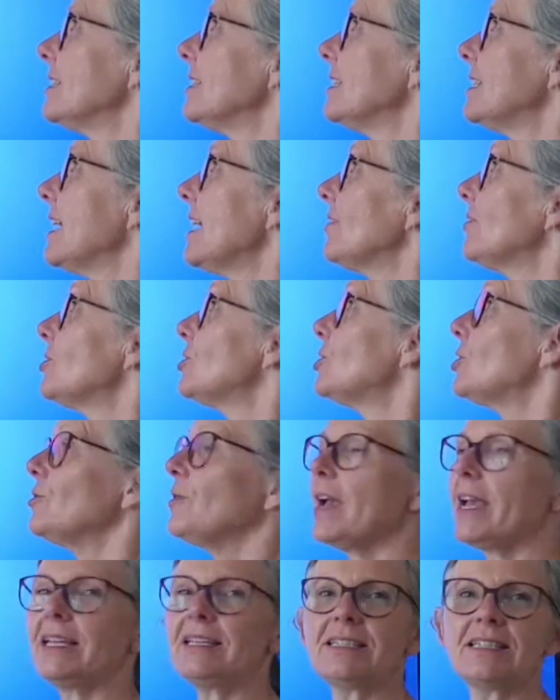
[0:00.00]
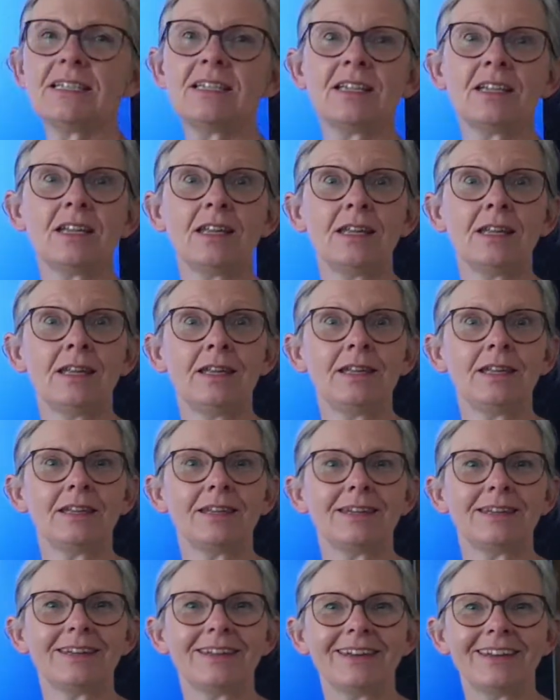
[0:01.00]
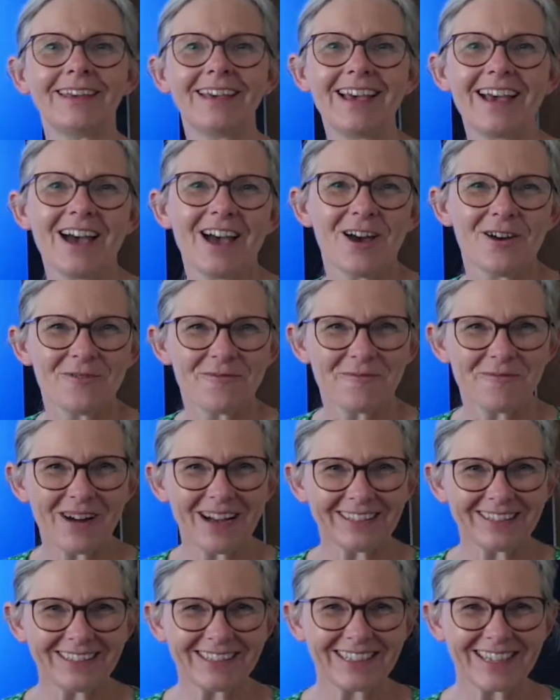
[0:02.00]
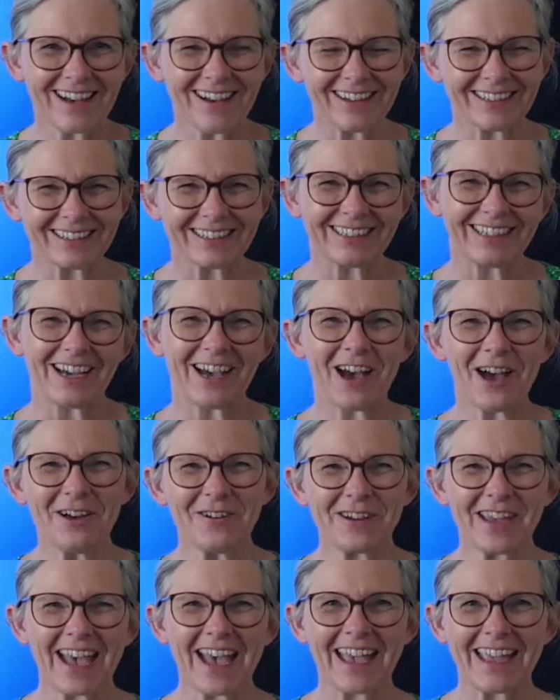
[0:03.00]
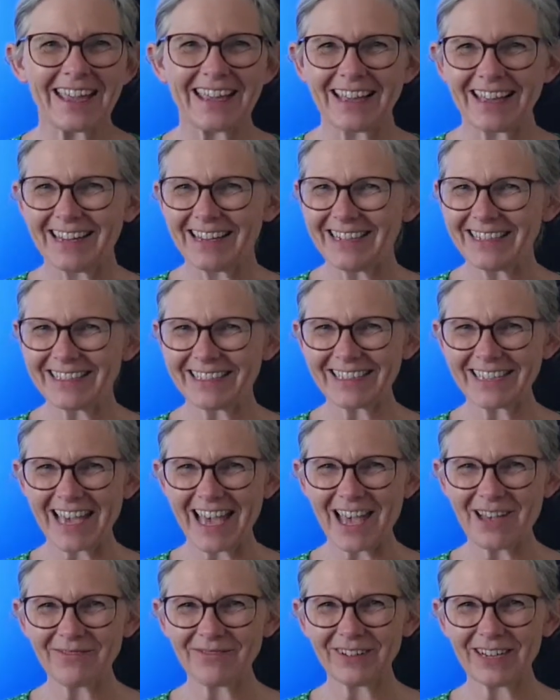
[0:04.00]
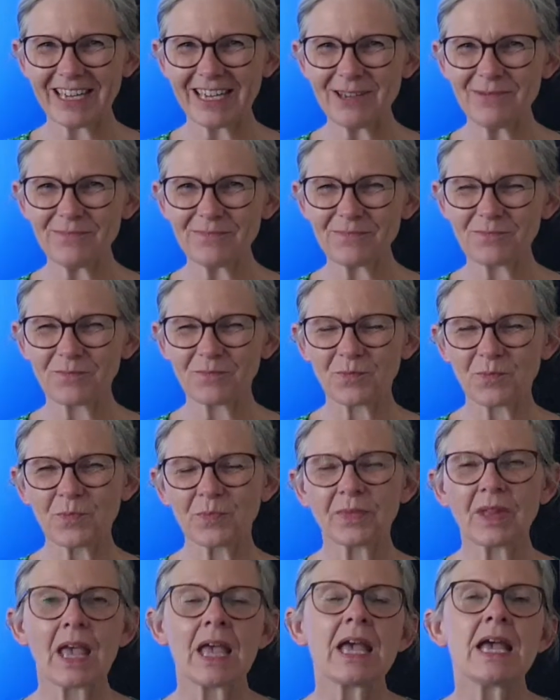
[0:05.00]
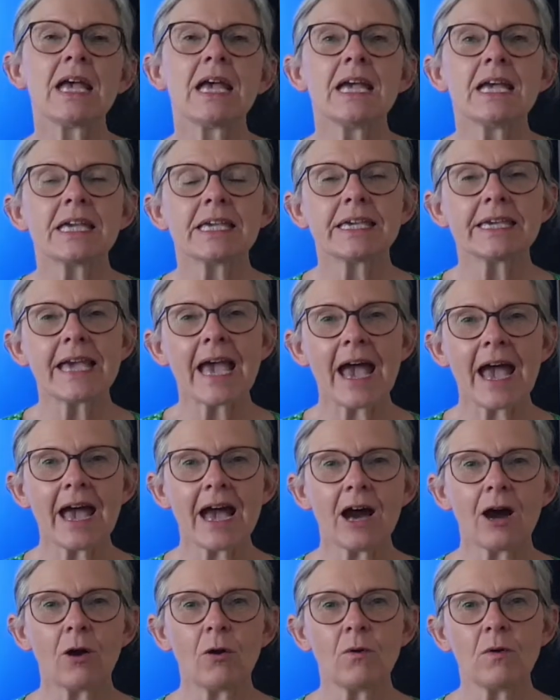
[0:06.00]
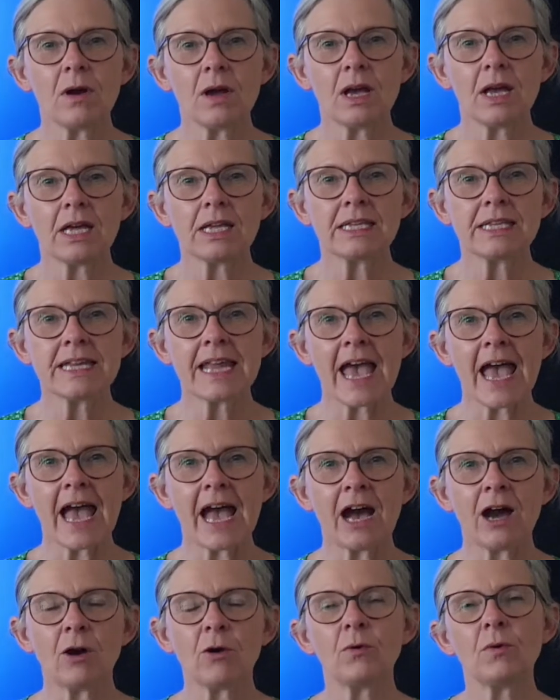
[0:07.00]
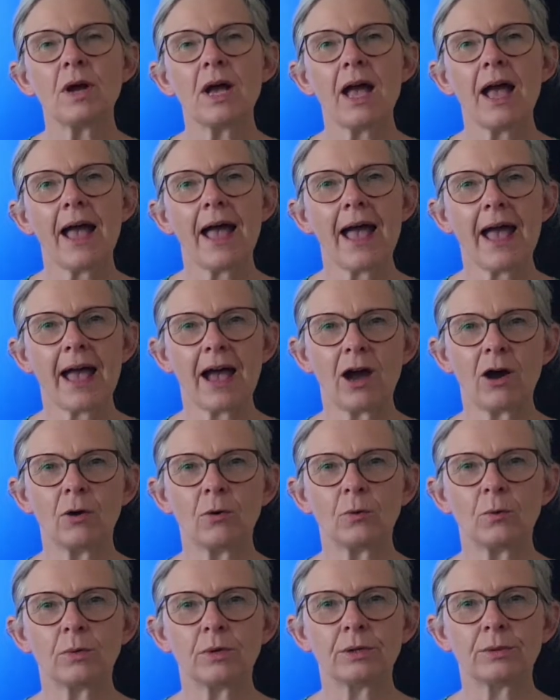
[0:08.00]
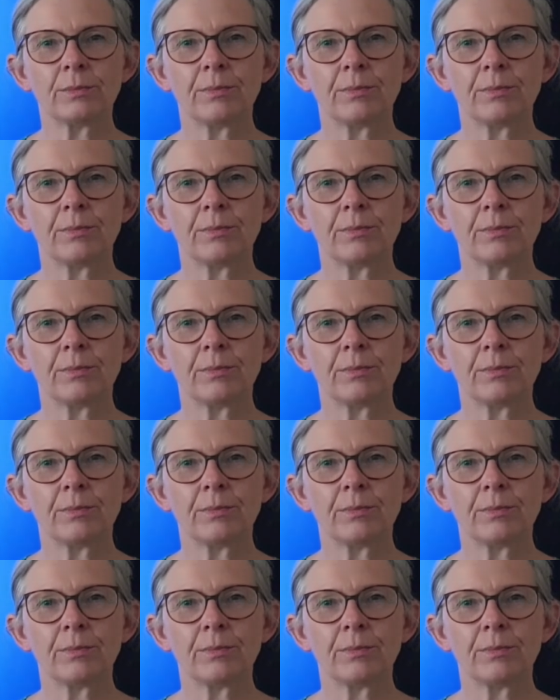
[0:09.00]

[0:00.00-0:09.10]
and the other two end in m. Well done. Okay, listen carefully. Cow, now, how.